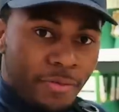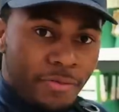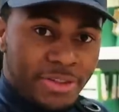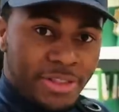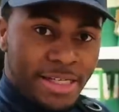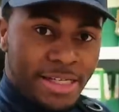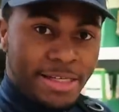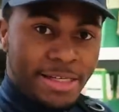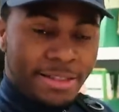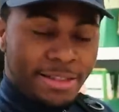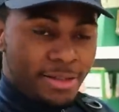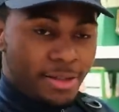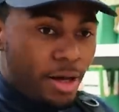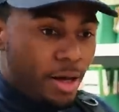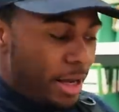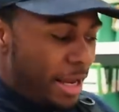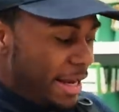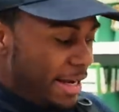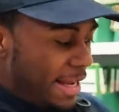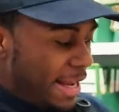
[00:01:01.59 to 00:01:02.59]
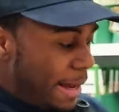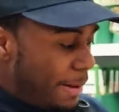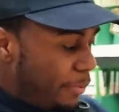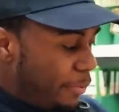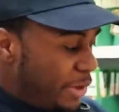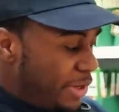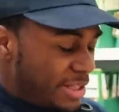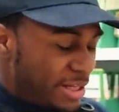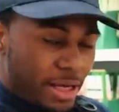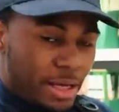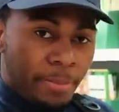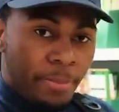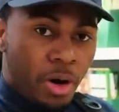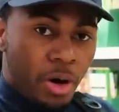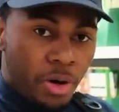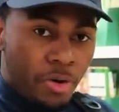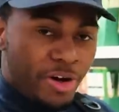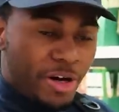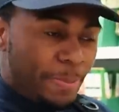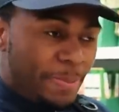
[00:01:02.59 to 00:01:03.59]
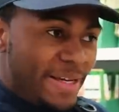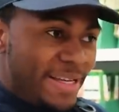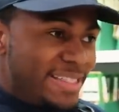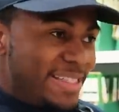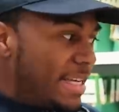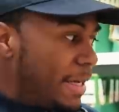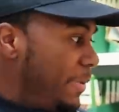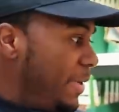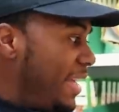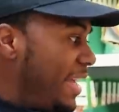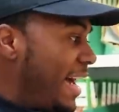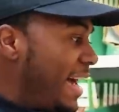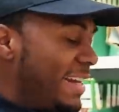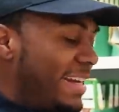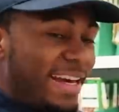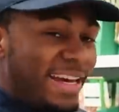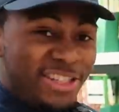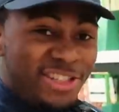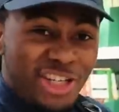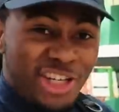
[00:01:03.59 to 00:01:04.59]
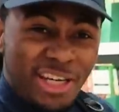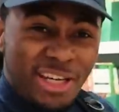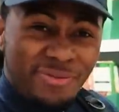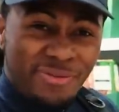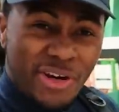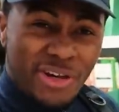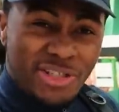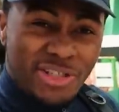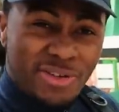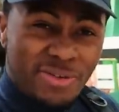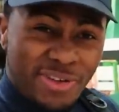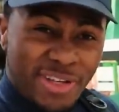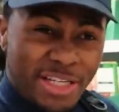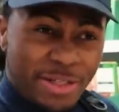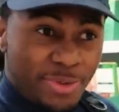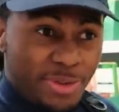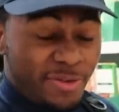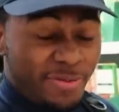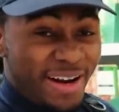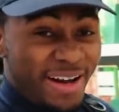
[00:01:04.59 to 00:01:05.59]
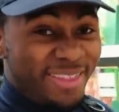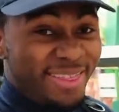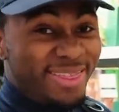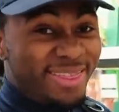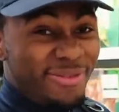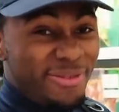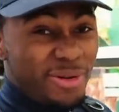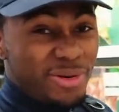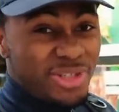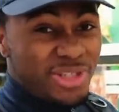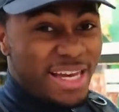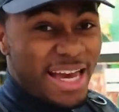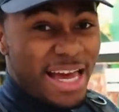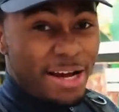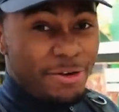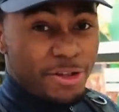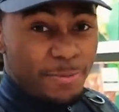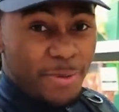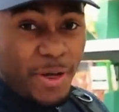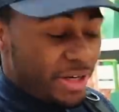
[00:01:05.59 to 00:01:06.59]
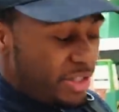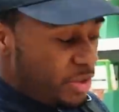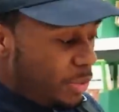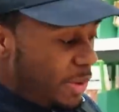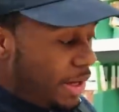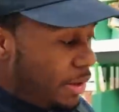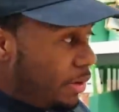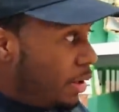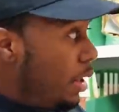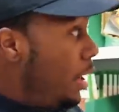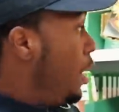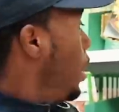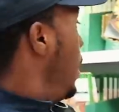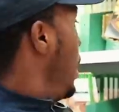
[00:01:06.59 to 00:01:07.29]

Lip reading: Obviously, it's not elaborate, it's like a margarita pizza, but you can get chicken versions of these for about 300 calories per as well.